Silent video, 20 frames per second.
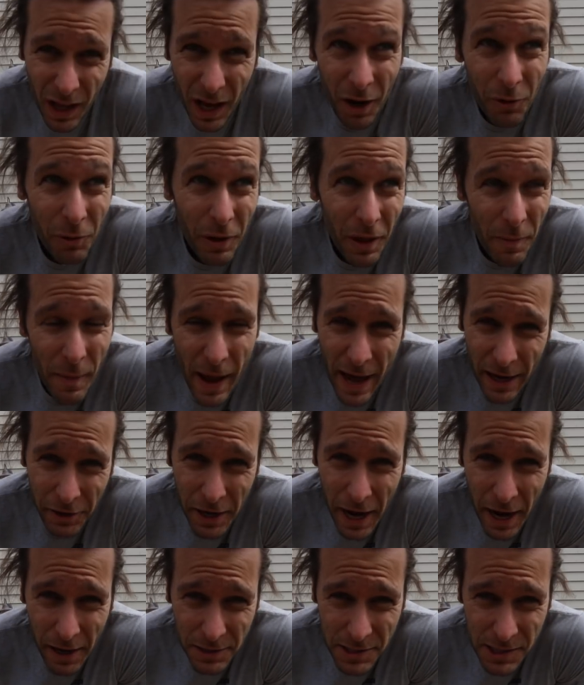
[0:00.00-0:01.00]
uh, run the
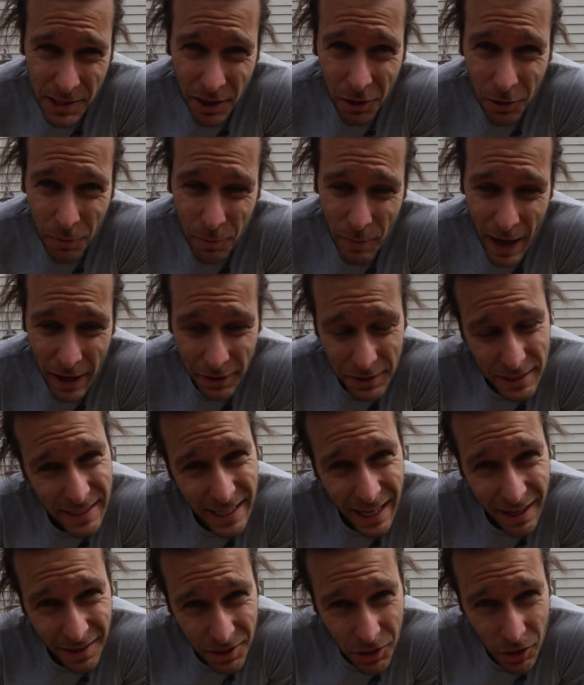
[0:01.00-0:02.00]
battery out. So battery's
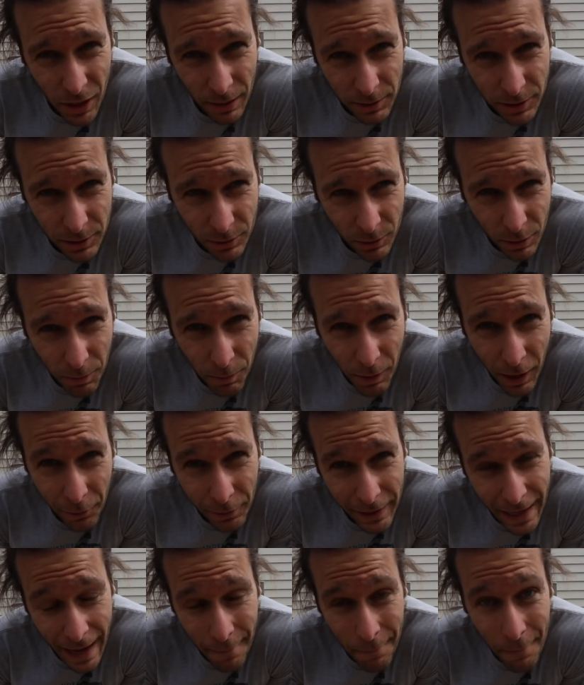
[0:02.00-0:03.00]
dead on the Dremel tool, but
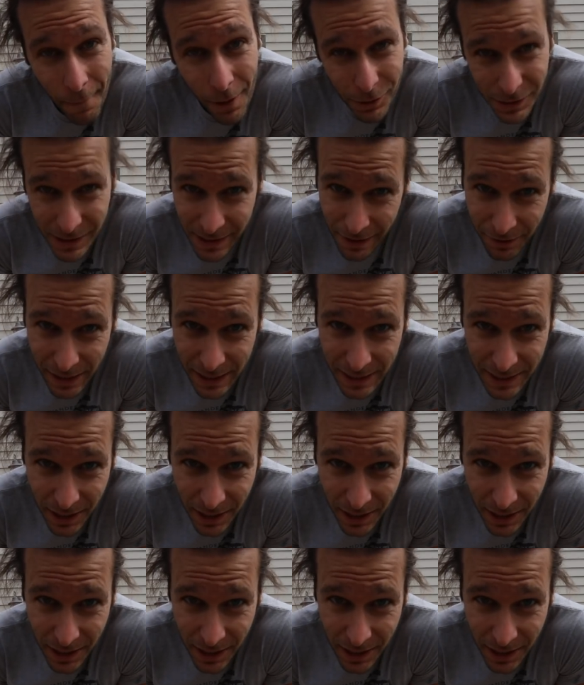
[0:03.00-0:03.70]
we got most everything